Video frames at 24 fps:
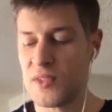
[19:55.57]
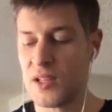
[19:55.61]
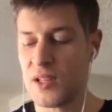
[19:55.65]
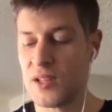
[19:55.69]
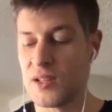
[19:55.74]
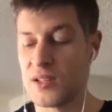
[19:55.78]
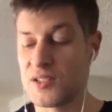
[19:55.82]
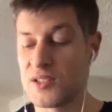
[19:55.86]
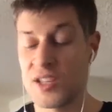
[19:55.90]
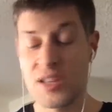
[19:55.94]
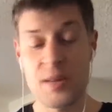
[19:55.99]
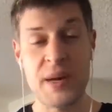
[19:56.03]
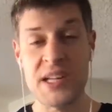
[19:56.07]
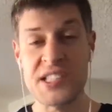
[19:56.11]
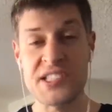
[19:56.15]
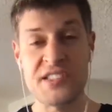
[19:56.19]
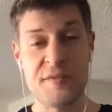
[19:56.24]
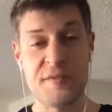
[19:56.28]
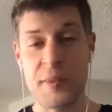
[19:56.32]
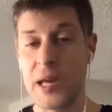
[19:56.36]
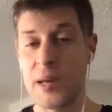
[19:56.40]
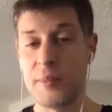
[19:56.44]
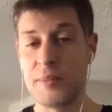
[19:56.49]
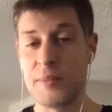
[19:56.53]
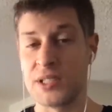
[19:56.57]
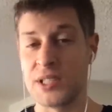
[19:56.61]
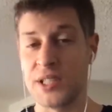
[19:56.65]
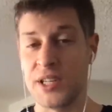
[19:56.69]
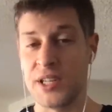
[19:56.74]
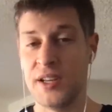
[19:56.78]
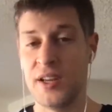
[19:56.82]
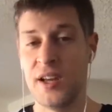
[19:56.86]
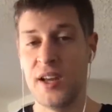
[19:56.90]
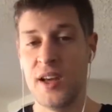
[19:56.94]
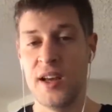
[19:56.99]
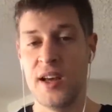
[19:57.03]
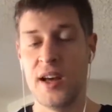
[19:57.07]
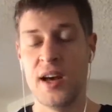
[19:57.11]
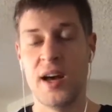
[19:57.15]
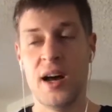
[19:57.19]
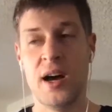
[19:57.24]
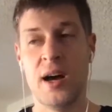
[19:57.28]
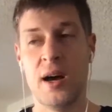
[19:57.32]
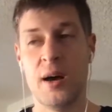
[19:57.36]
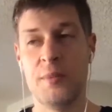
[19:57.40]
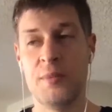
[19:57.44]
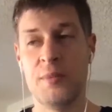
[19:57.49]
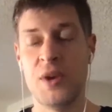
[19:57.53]
to the best of my ability,
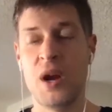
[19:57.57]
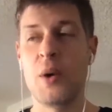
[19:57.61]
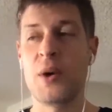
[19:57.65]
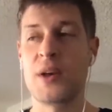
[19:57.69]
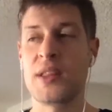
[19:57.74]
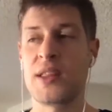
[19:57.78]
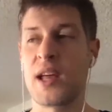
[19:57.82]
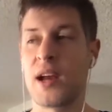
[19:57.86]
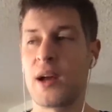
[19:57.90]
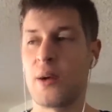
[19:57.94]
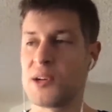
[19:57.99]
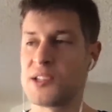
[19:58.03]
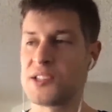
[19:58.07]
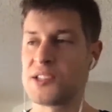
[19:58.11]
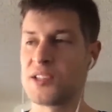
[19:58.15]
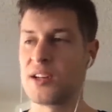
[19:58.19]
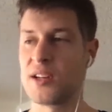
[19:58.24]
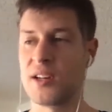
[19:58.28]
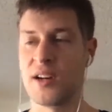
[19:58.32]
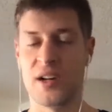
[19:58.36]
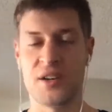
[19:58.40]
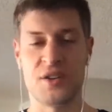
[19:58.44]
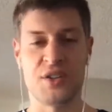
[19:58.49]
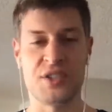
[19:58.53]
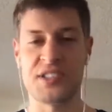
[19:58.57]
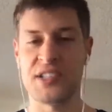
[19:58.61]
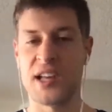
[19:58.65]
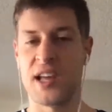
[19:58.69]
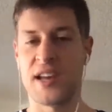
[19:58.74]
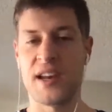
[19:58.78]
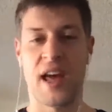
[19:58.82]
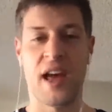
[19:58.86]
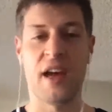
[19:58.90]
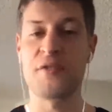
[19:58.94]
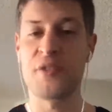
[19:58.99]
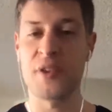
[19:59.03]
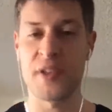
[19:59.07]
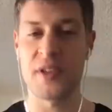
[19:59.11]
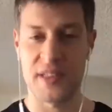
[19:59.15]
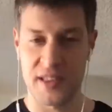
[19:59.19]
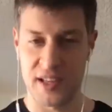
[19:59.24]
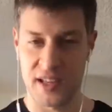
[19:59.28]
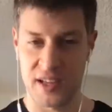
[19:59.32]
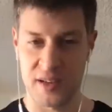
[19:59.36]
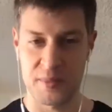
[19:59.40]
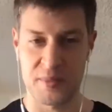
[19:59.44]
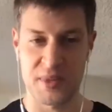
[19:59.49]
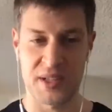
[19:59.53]
um, knowing that I wasn't going to understand
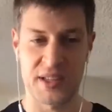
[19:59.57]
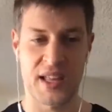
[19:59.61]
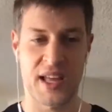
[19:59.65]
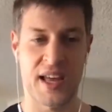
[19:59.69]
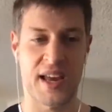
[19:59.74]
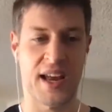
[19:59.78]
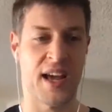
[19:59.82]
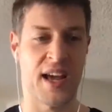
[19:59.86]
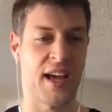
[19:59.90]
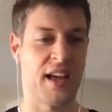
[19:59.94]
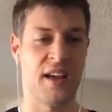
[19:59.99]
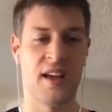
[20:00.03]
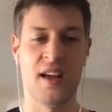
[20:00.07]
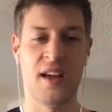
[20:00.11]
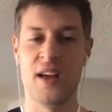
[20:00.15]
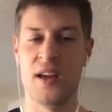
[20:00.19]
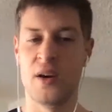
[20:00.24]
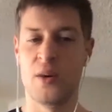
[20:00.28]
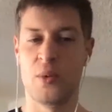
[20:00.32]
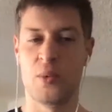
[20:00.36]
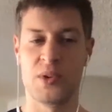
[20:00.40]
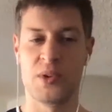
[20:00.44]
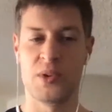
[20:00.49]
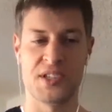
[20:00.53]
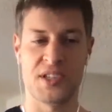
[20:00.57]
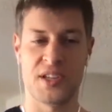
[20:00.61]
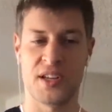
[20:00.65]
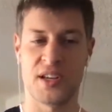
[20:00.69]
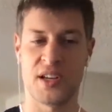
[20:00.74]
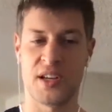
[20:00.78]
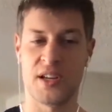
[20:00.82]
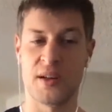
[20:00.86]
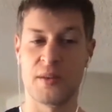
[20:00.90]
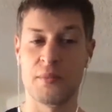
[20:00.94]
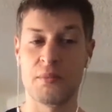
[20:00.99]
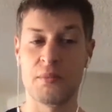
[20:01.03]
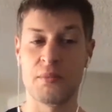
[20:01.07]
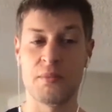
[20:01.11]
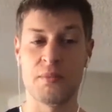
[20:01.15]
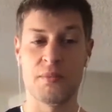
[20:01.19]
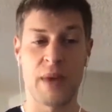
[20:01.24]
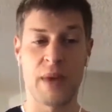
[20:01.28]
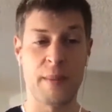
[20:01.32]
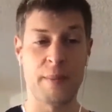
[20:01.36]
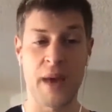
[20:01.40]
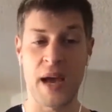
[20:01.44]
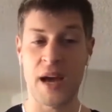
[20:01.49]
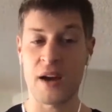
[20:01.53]
everything, but that I was a
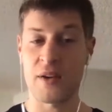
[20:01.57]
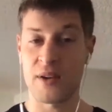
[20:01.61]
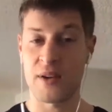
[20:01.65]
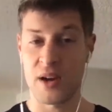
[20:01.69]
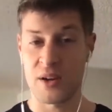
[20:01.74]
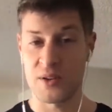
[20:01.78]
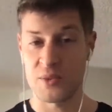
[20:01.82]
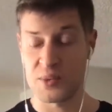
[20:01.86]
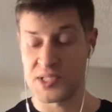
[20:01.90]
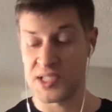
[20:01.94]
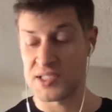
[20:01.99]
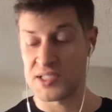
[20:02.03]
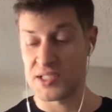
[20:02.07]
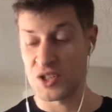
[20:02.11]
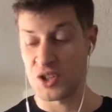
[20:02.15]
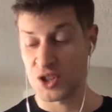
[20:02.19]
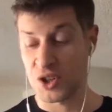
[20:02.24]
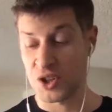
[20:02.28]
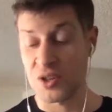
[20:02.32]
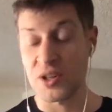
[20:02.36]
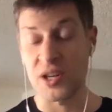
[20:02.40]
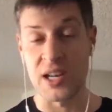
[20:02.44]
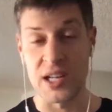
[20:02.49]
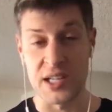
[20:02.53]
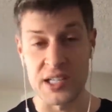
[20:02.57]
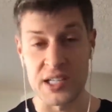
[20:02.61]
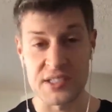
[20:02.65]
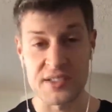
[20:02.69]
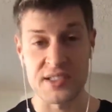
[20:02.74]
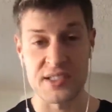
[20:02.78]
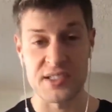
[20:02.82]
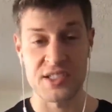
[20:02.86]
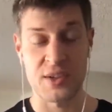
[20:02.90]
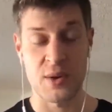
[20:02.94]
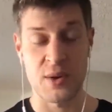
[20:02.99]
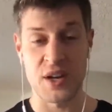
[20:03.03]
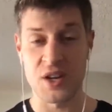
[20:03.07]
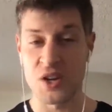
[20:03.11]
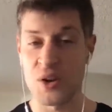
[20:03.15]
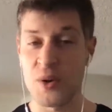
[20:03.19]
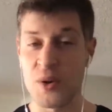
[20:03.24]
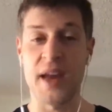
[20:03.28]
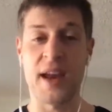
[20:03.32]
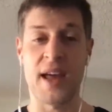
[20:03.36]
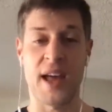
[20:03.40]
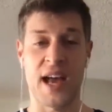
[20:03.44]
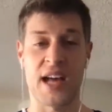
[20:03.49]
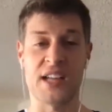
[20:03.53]
my background was as a journalist, and so I knew
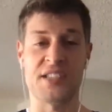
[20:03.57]
how to ask